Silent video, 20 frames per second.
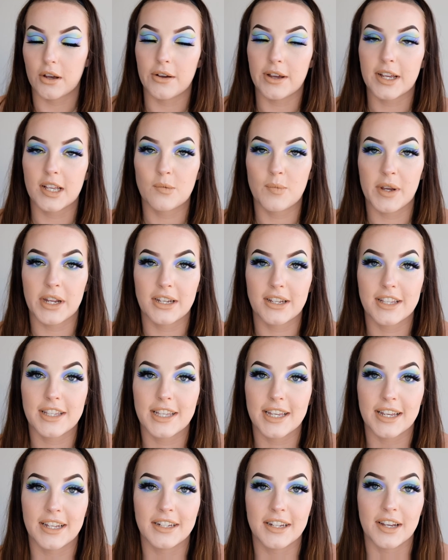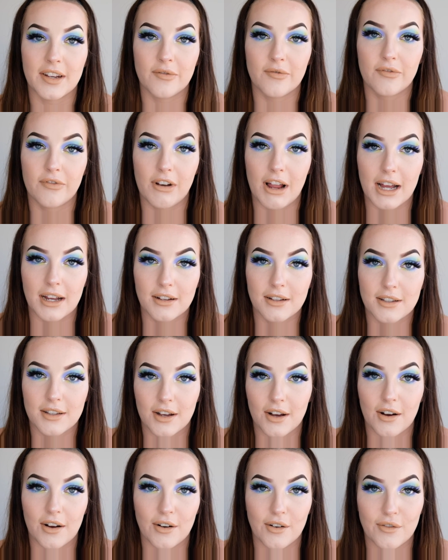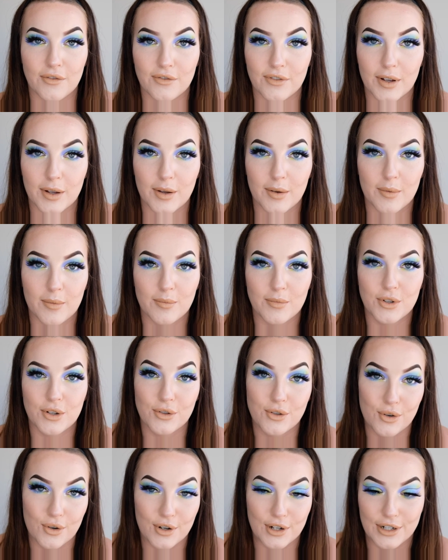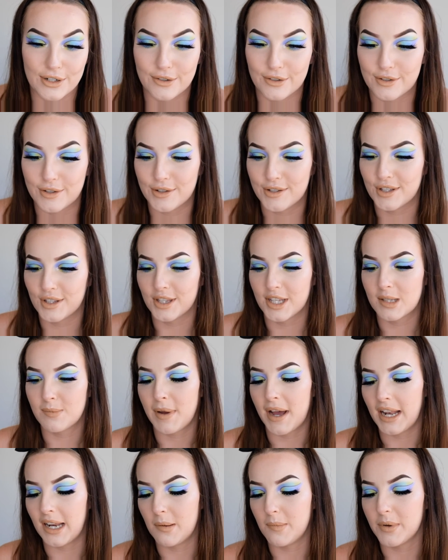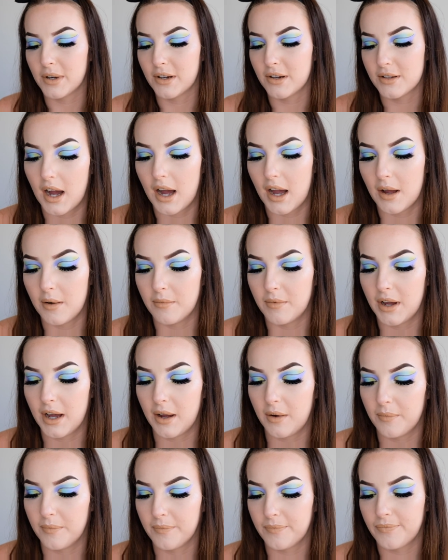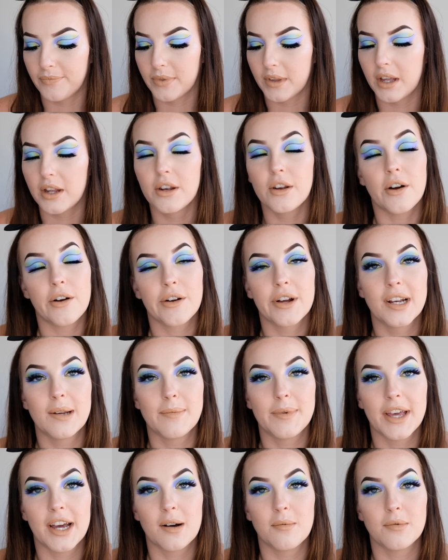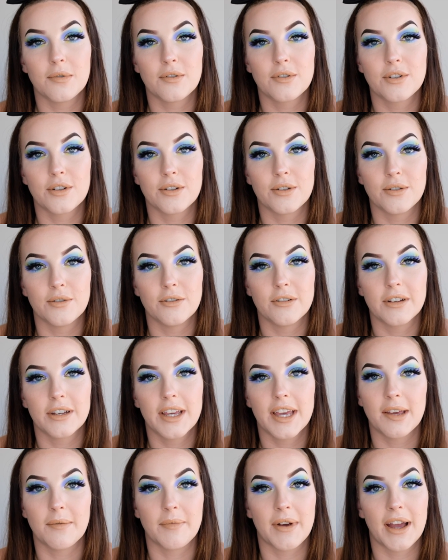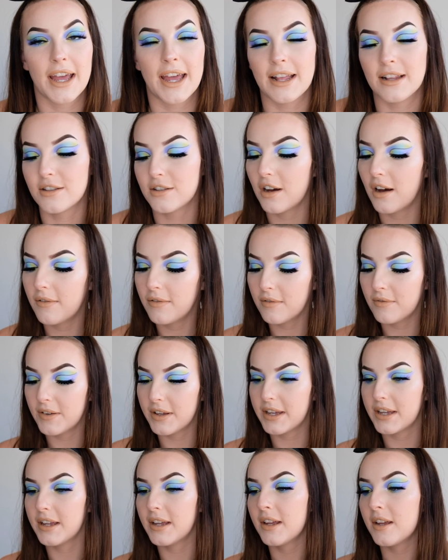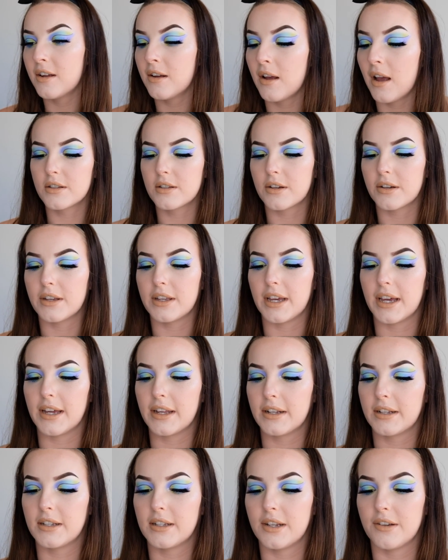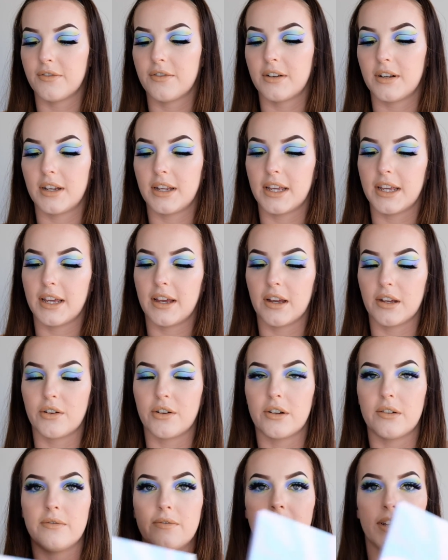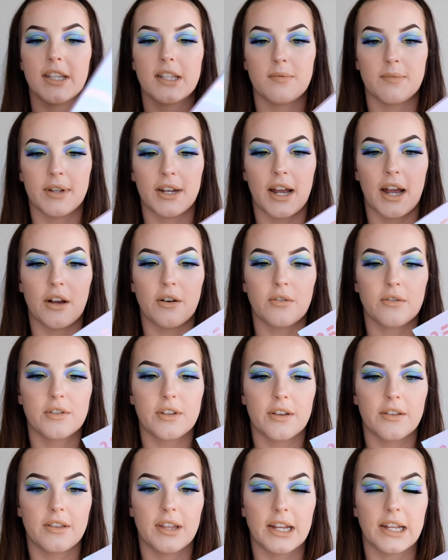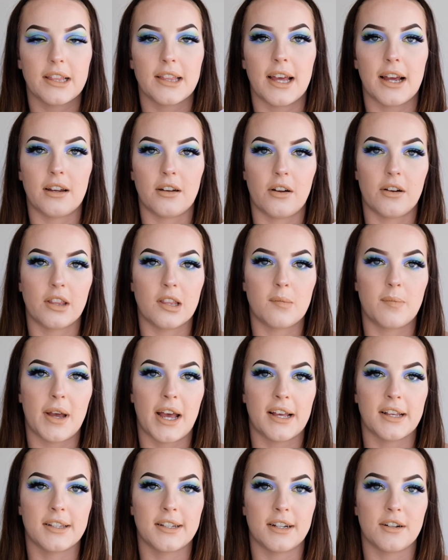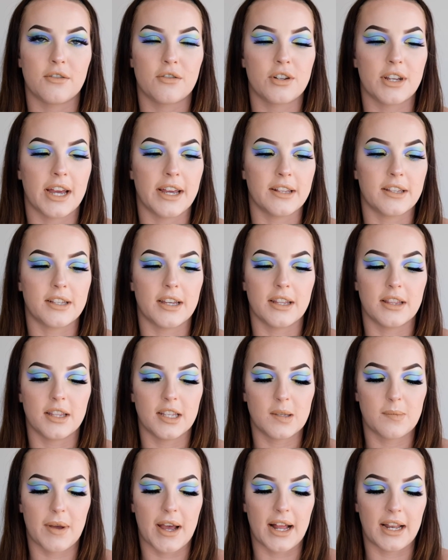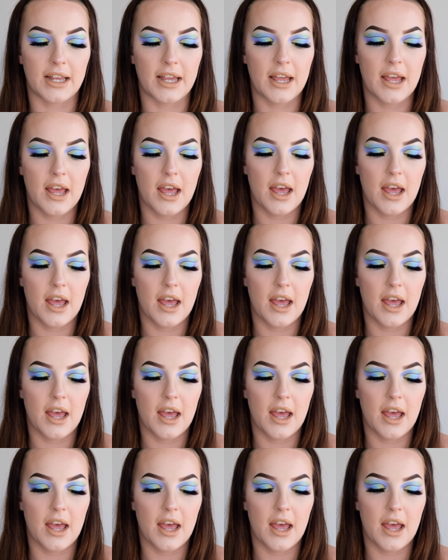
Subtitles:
expect to see an influx of tutorials using this palette because I'm not going to be able to keep my hands off of it. So yeah, definitely a good investment. I also think that a lot of the pastel shades in this palette